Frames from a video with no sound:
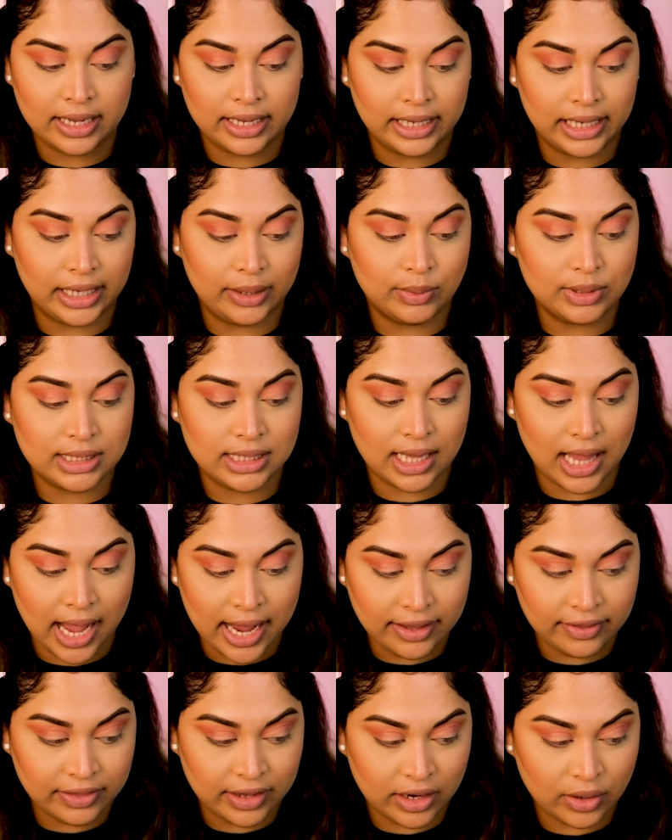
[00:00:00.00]
He was
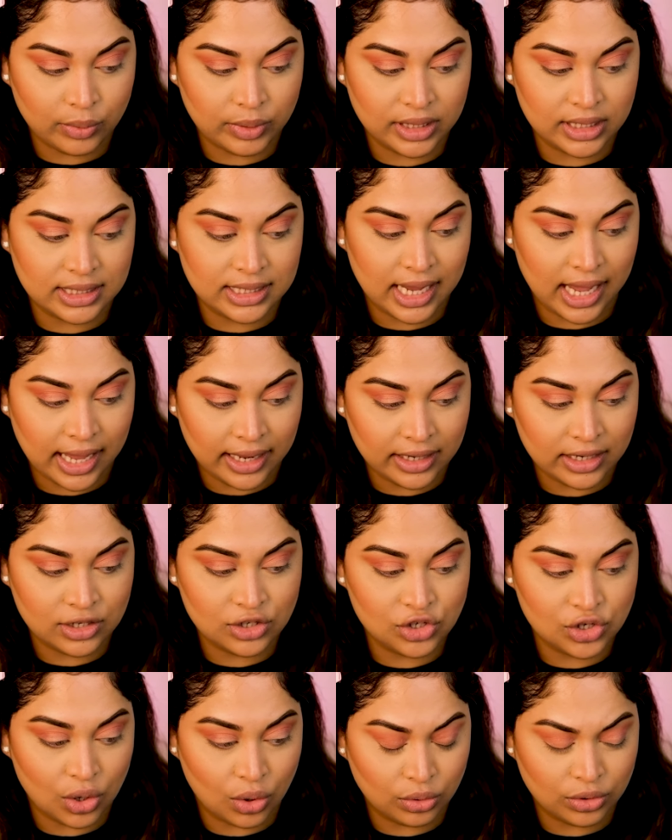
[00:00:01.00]
lying there with his head and
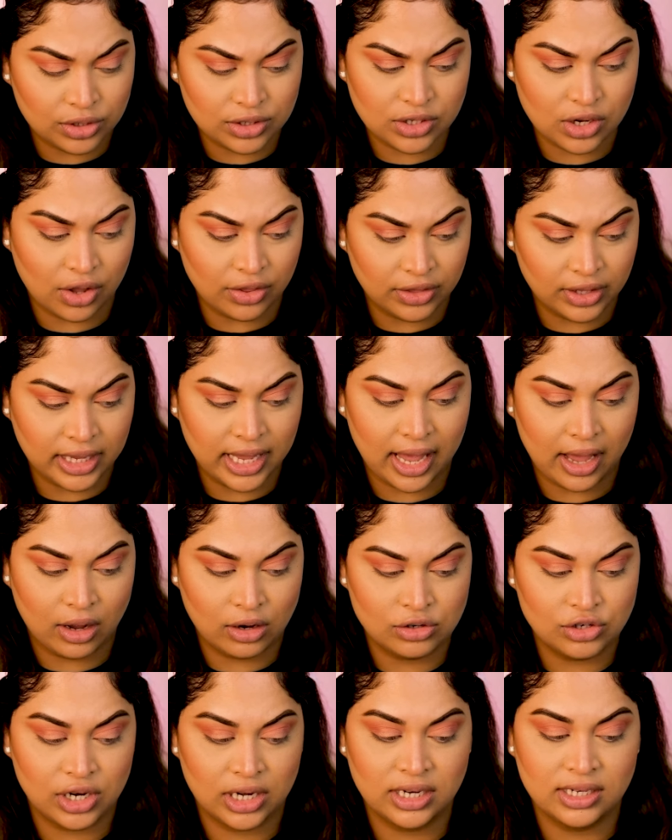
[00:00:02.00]
shoulders on the
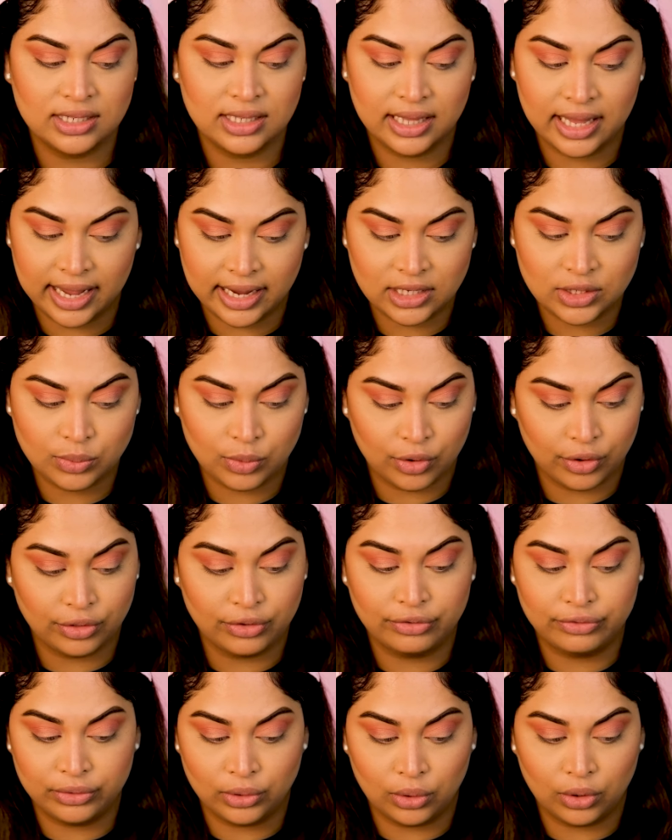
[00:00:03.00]
couch and his legs were on the
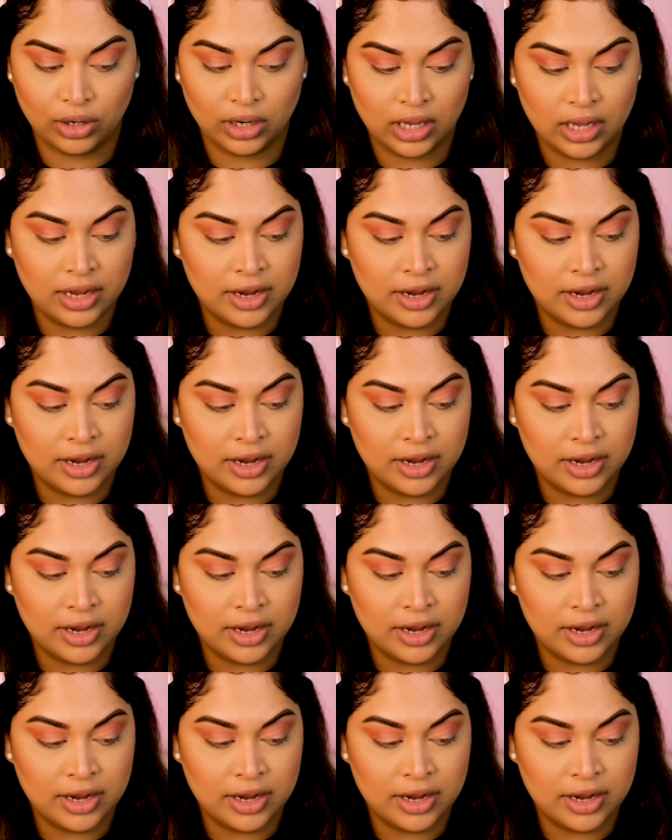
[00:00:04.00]
floor.